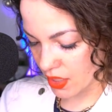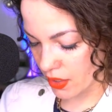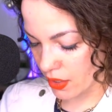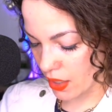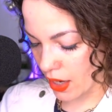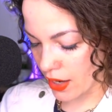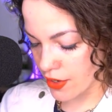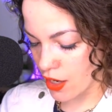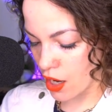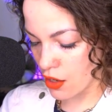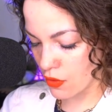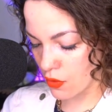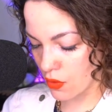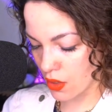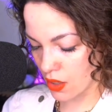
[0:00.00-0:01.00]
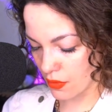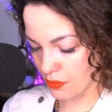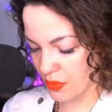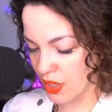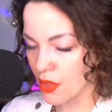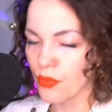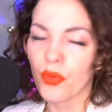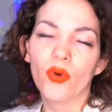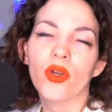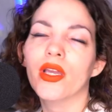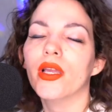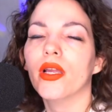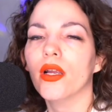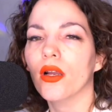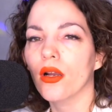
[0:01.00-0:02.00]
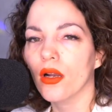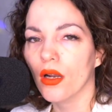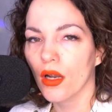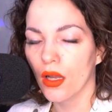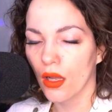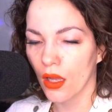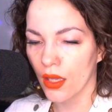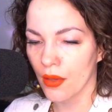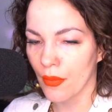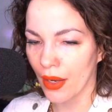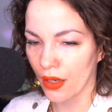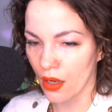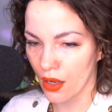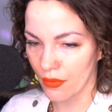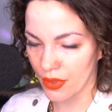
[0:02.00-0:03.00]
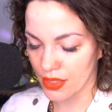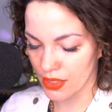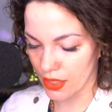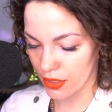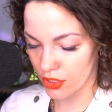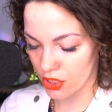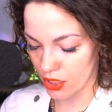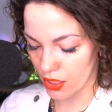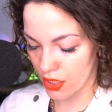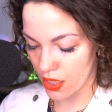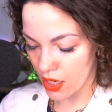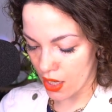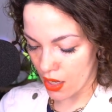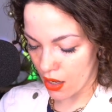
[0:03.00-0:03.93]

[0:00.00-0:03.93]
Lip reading: I know people here in my comment section